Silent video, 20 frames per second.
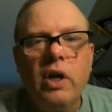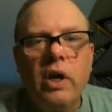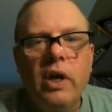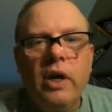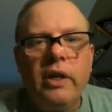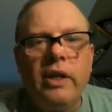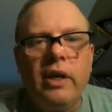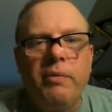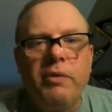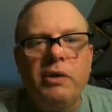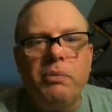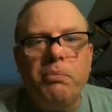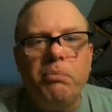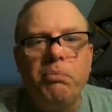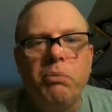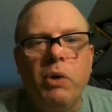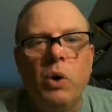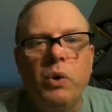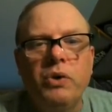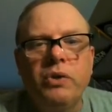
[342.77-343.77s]
That means
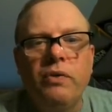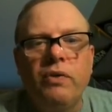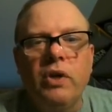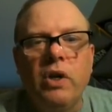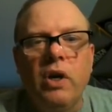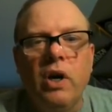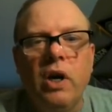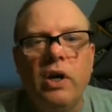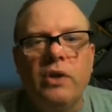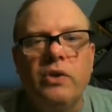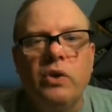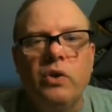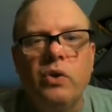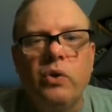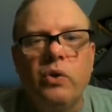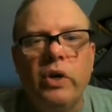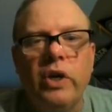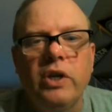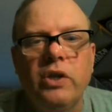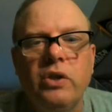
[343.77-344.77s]
most of the
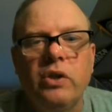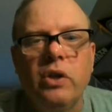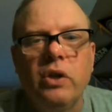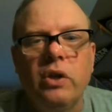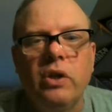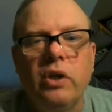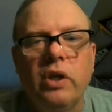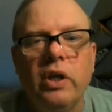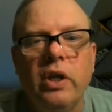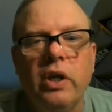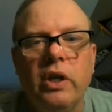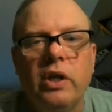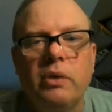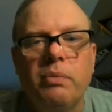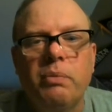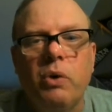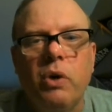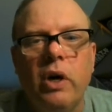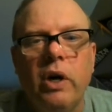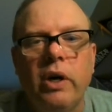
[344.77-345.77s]
concentration is
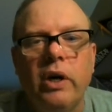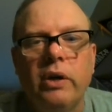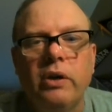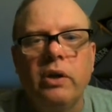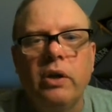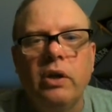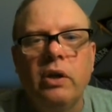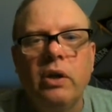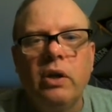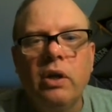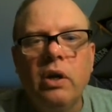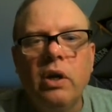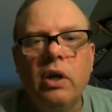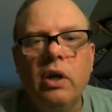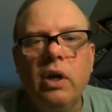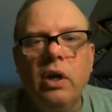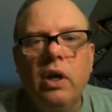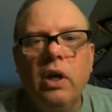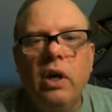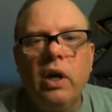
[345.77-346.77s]
product,
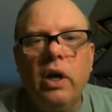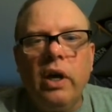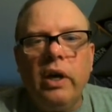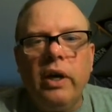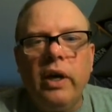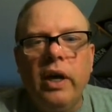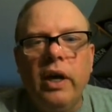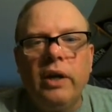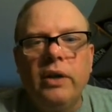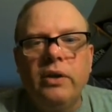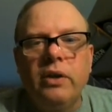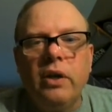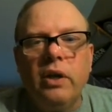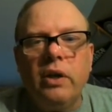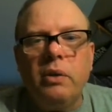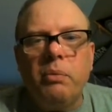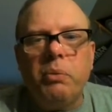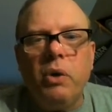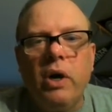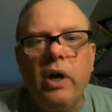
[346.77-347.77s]
and that
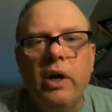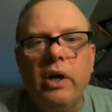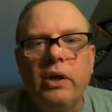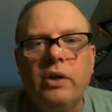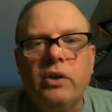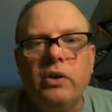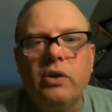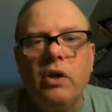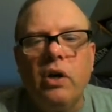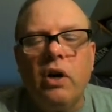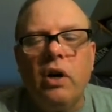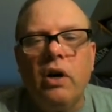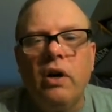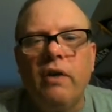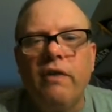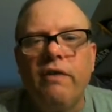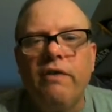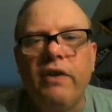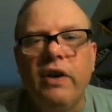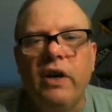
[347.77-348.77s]
the products
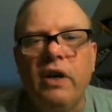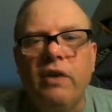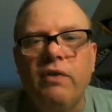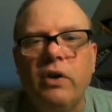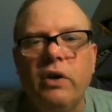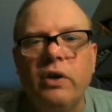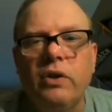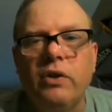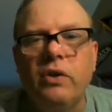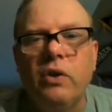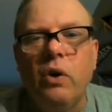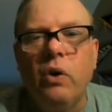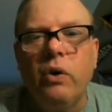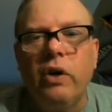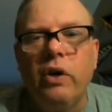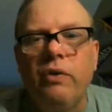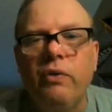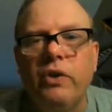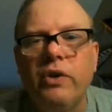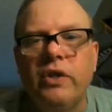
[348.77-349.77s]
are favored. So
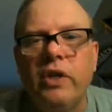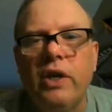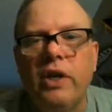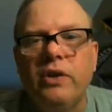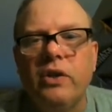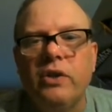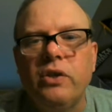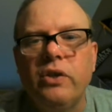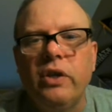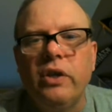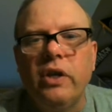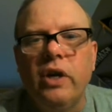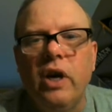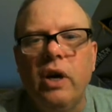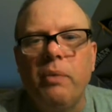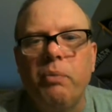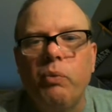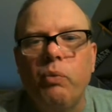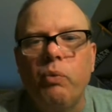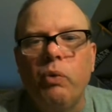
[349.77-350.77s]
if we set this thing
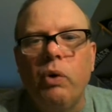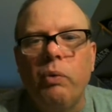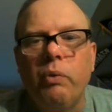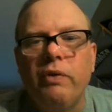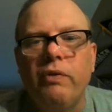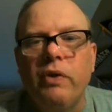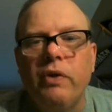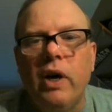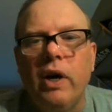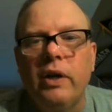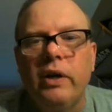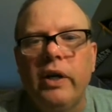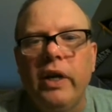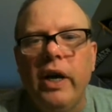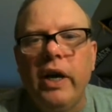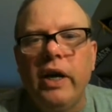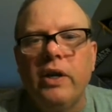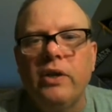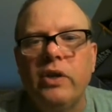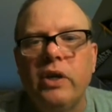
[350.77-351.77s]
up where we've got
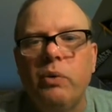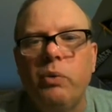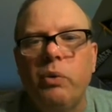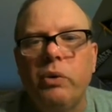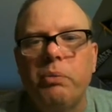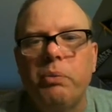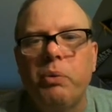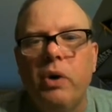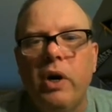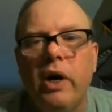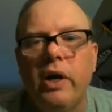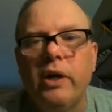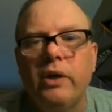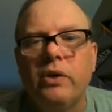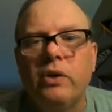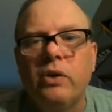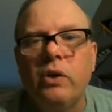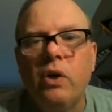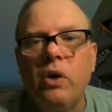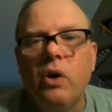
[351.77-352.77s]
K is equal to
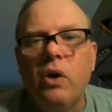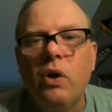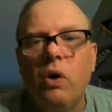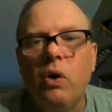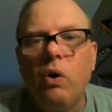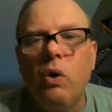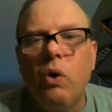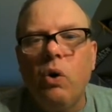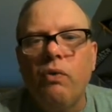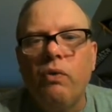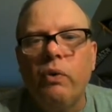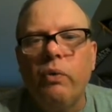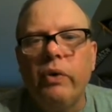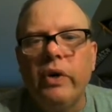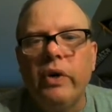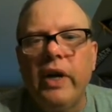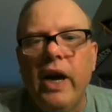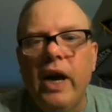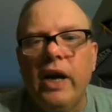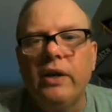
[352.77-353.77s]
products over
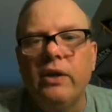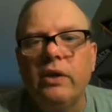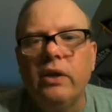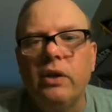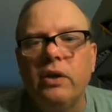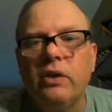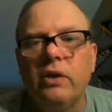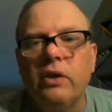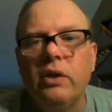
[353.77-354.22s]
reactant,